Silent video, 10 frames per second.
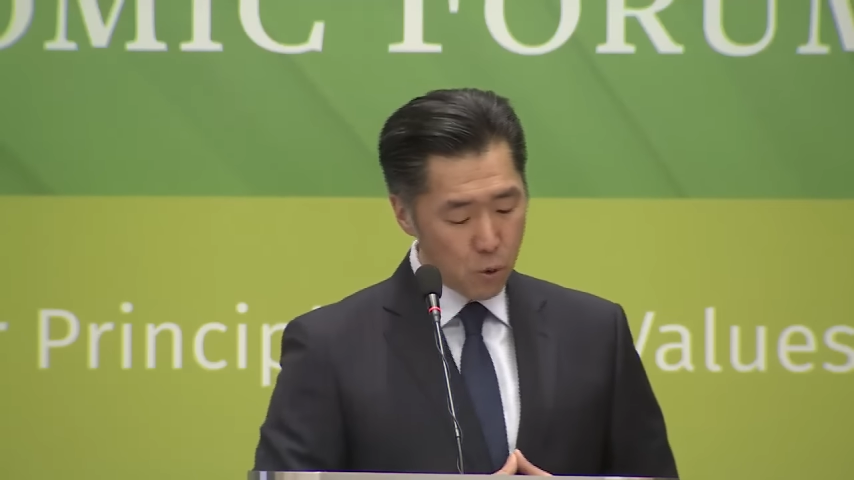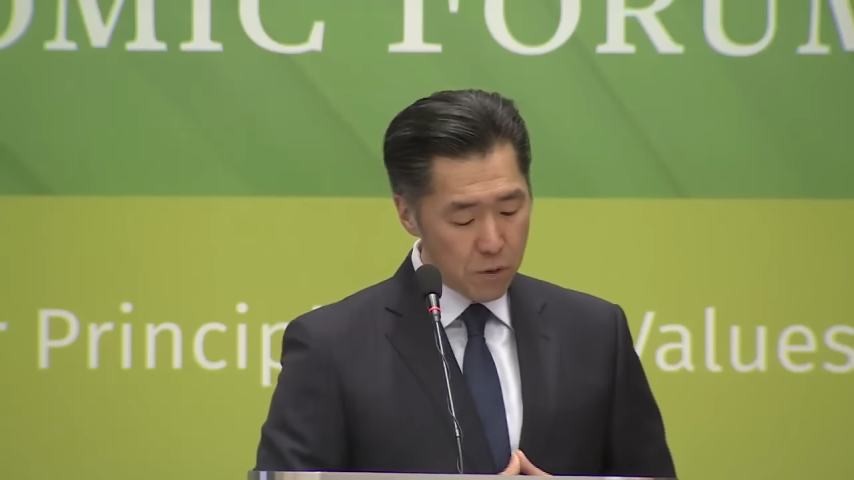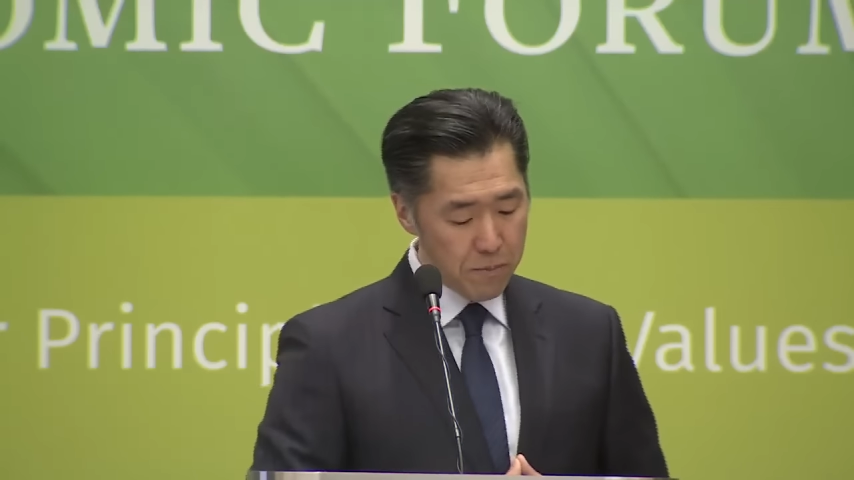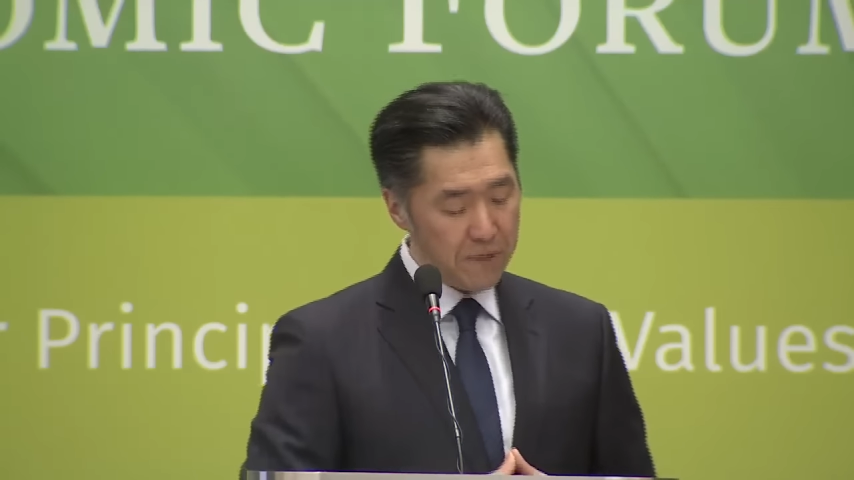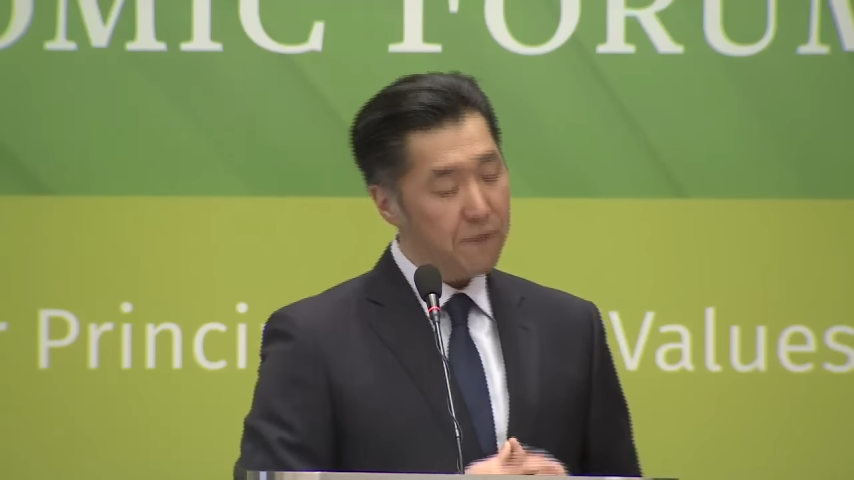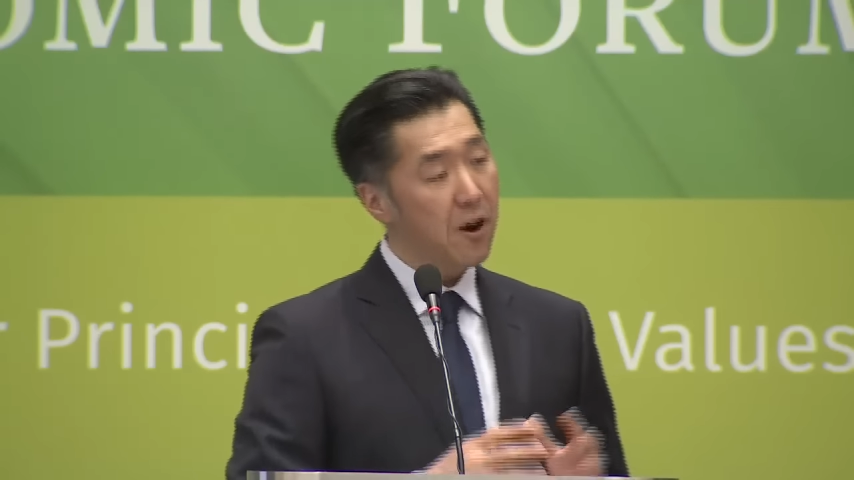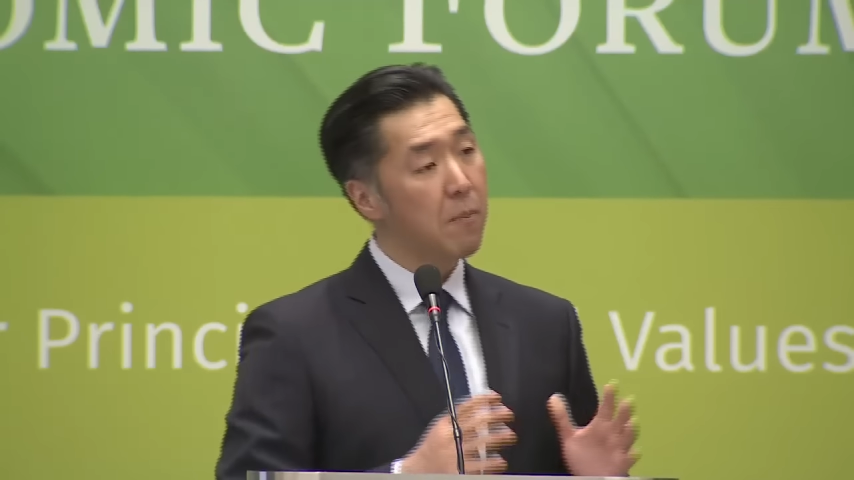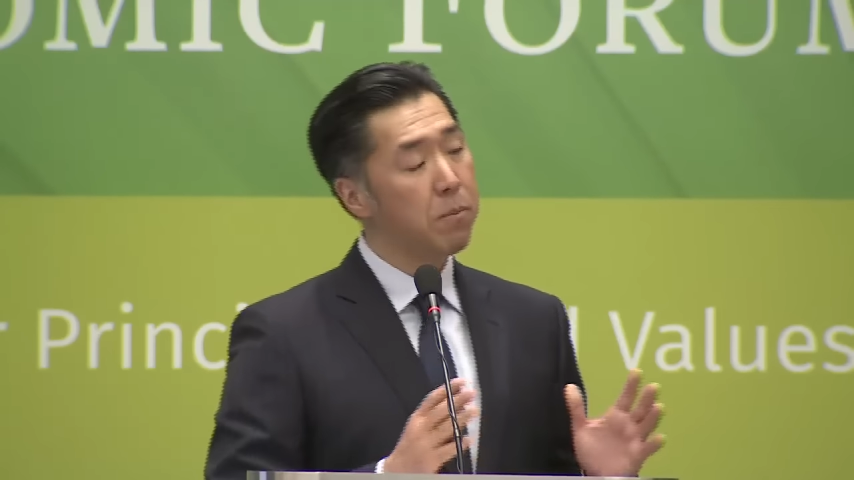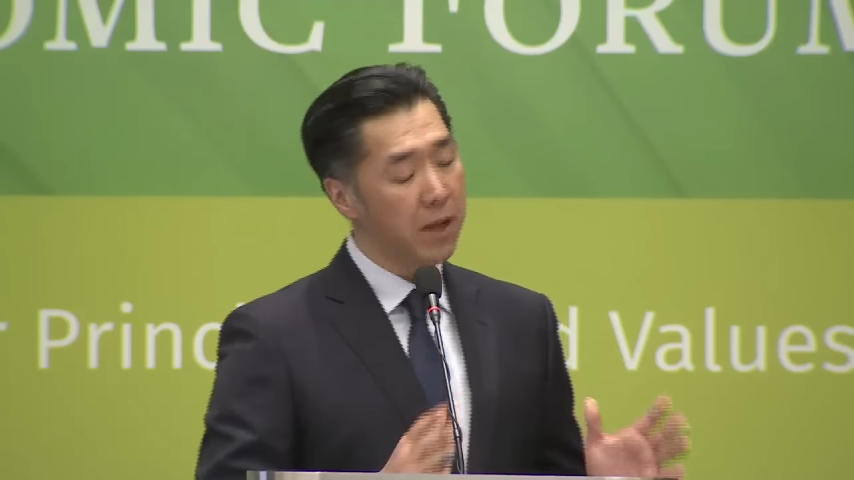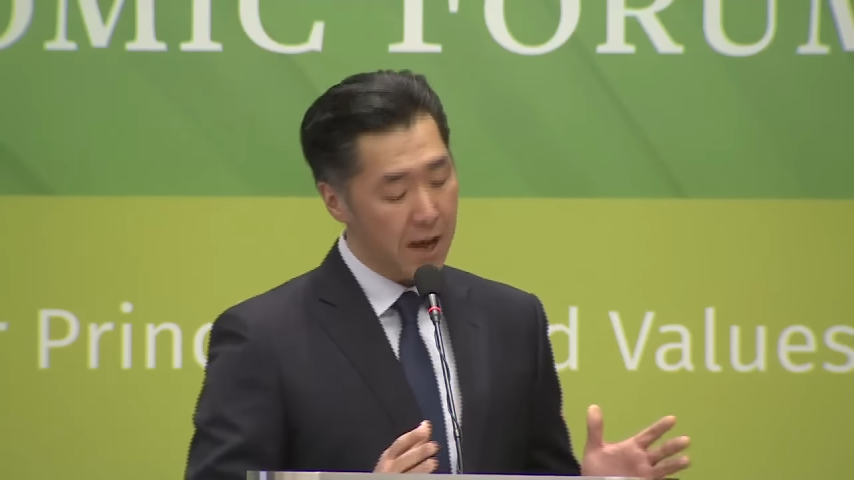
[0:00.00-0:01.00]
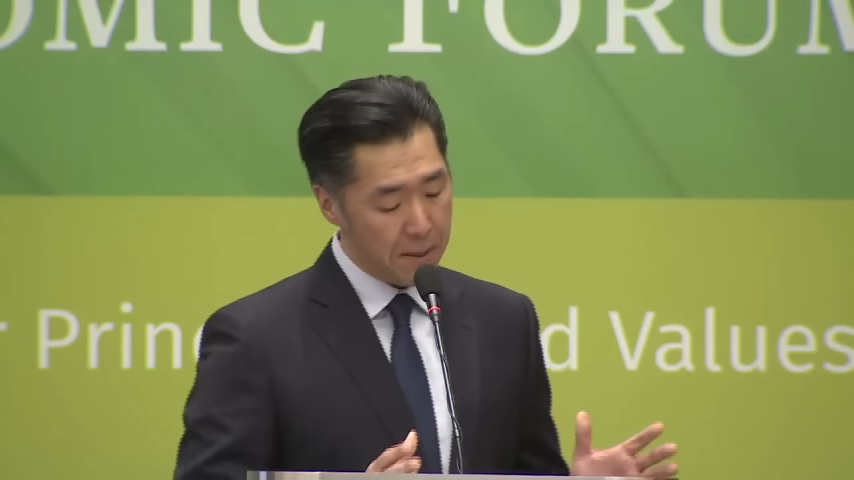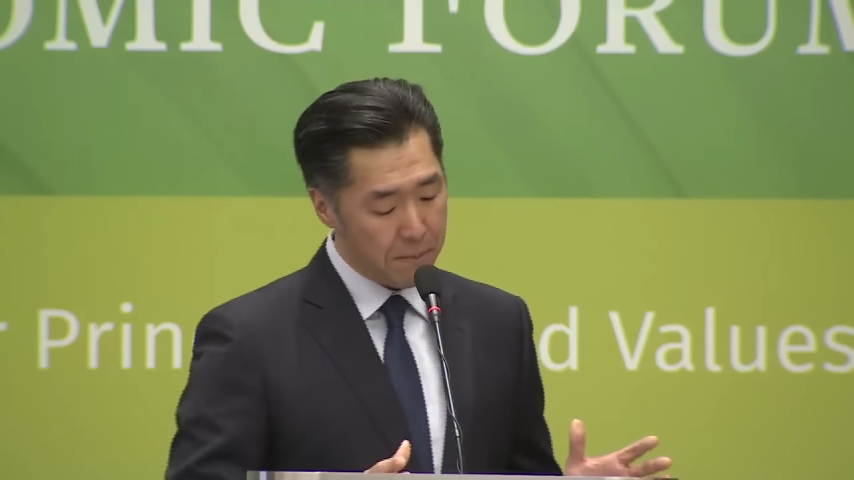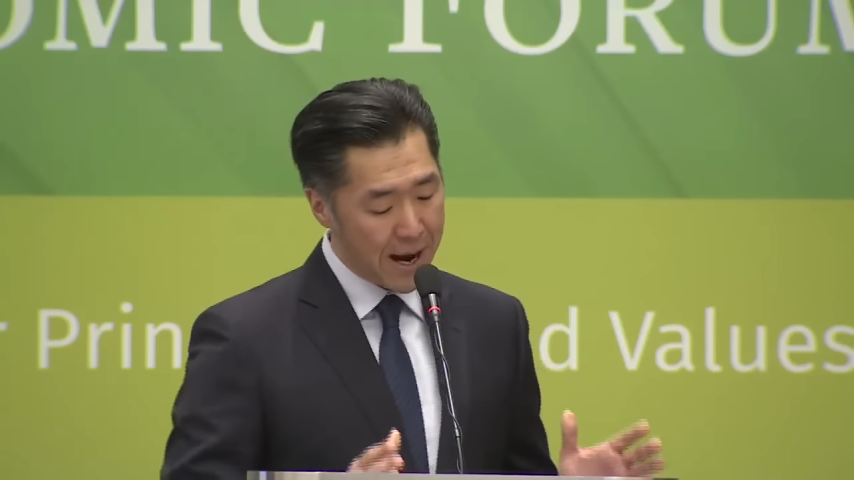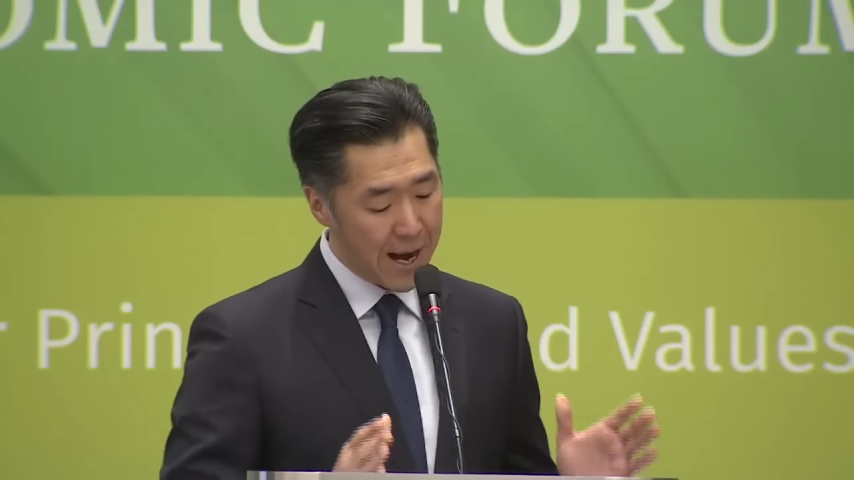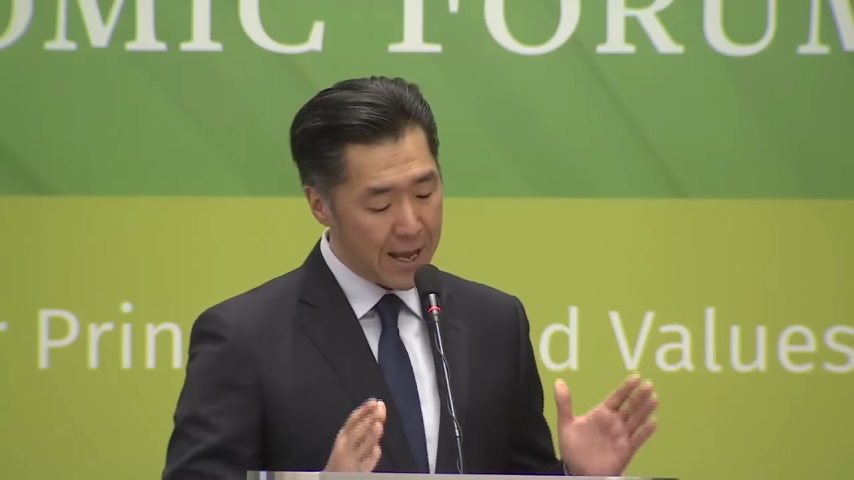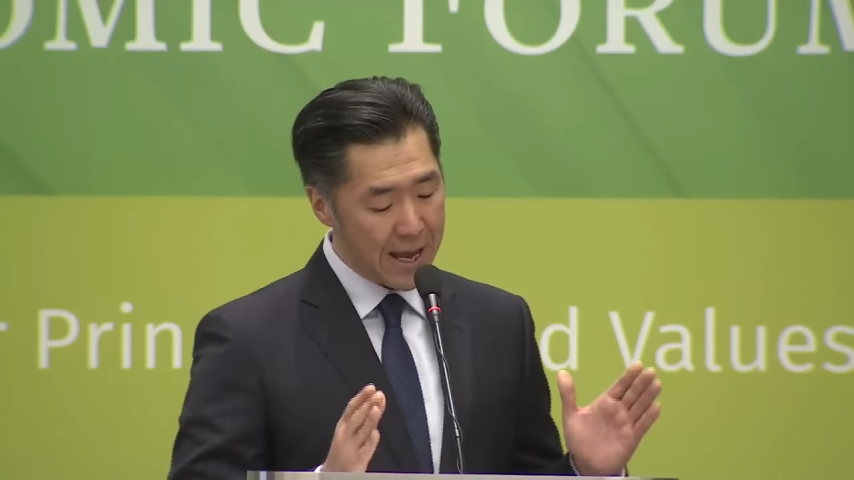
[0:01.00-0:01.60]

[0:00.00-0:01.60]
would be fair play by